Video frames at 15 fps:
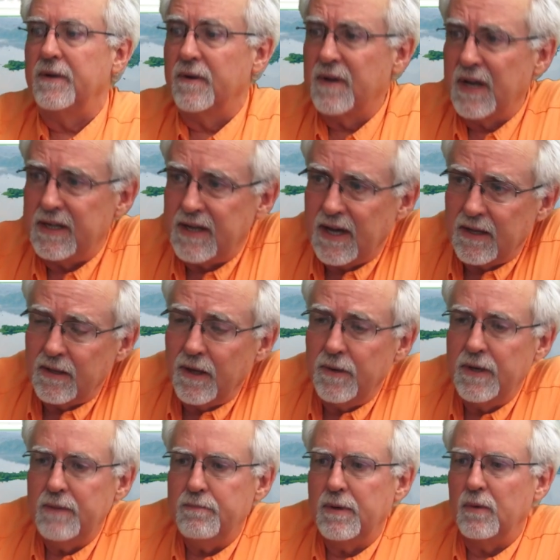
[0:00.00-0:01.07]
Okay,
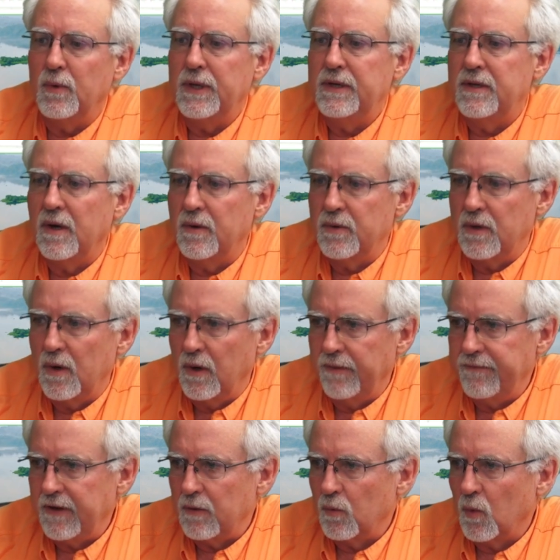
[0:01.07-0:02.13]
downloaded, but we don't know
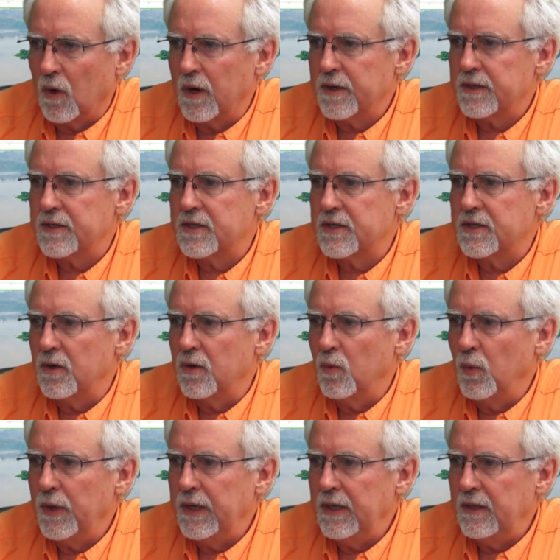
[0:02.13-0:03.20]
if it worked, so
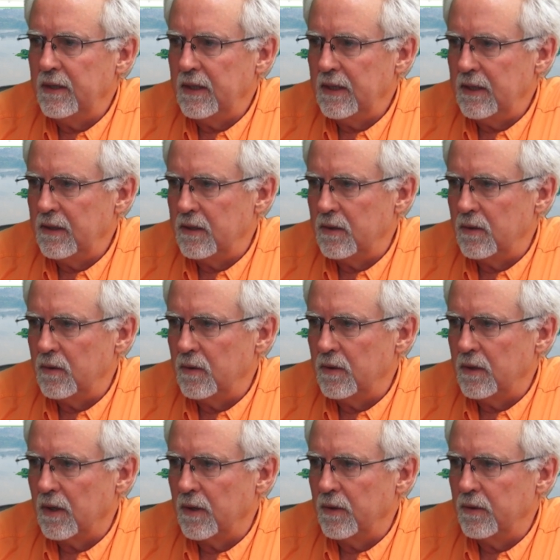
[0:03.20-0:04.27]
we need to
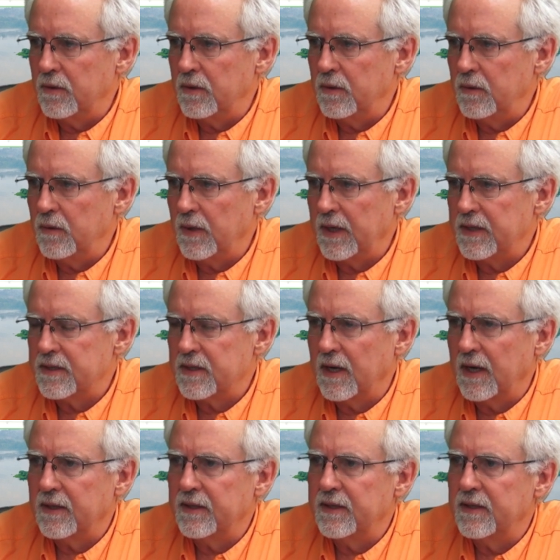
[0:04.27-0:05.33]
go to a
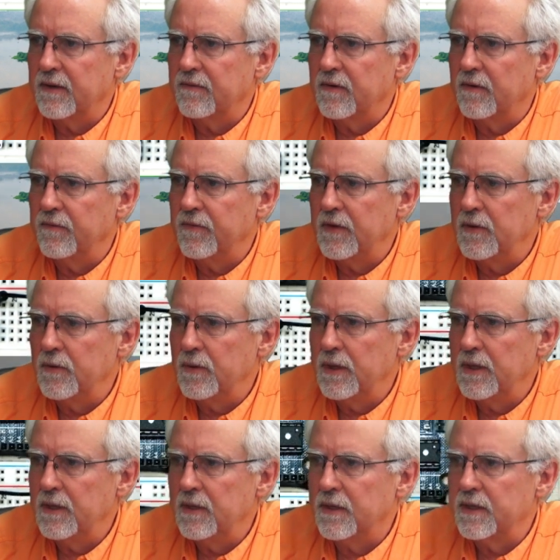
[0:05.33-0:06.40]
slightly different view
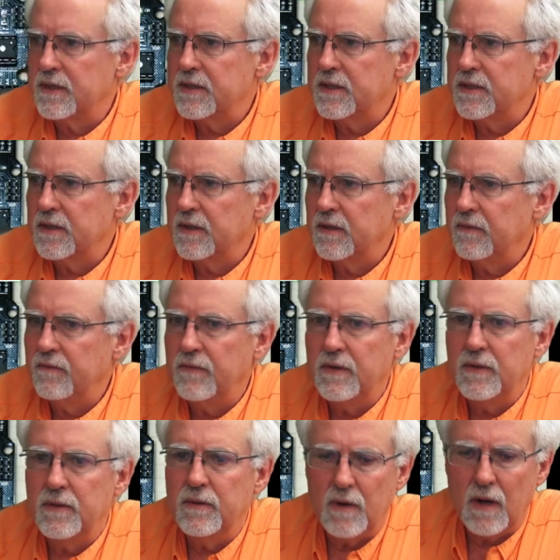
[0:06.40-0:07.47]
here. Is this a good
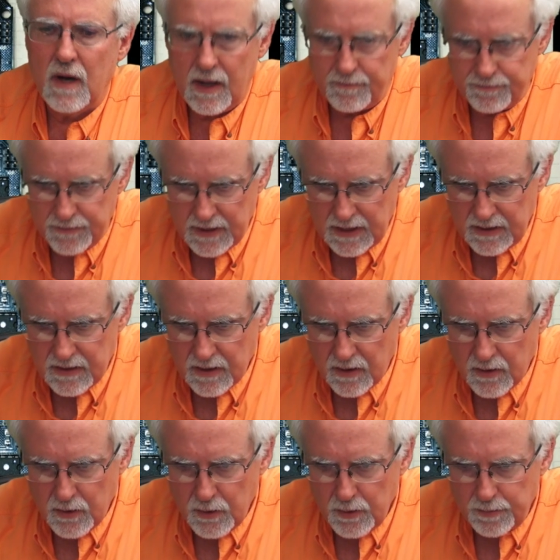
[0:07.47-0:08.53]
view? Ah, need to
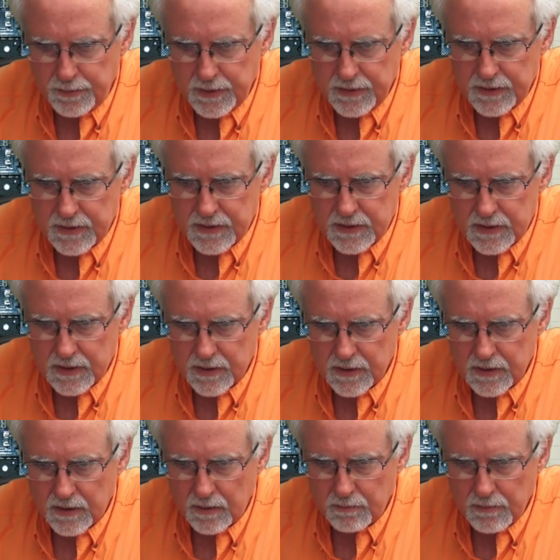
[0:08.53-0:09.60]
open the
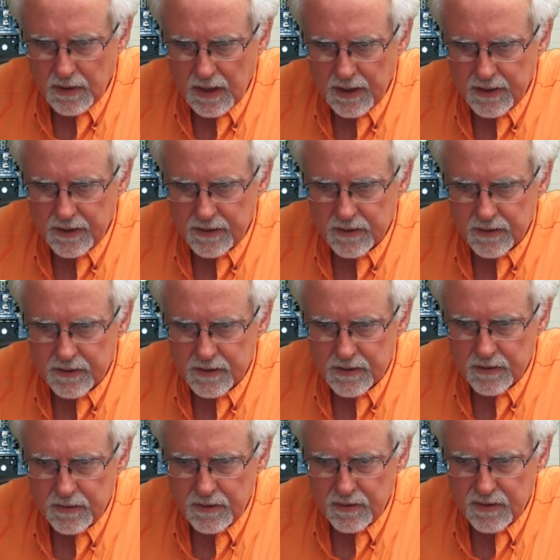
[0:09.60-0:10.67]
serial monitor
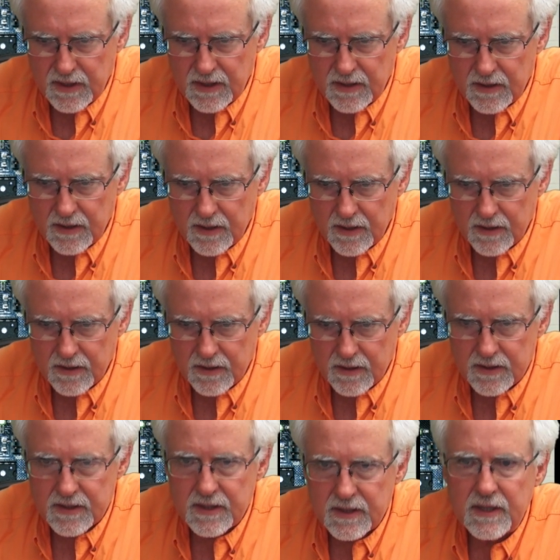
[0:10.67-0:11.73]
so you can
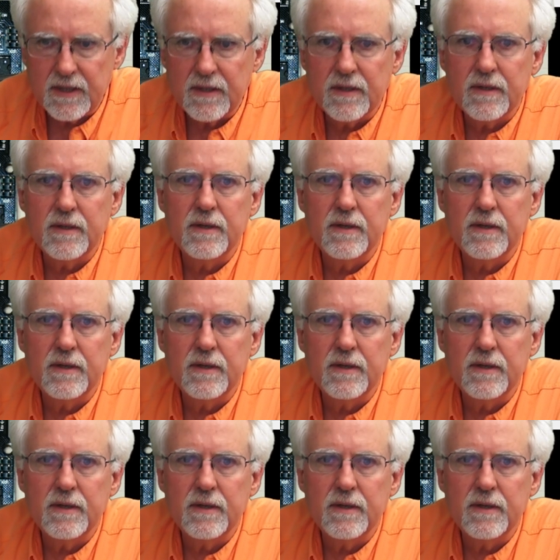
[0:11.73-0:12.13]
see it.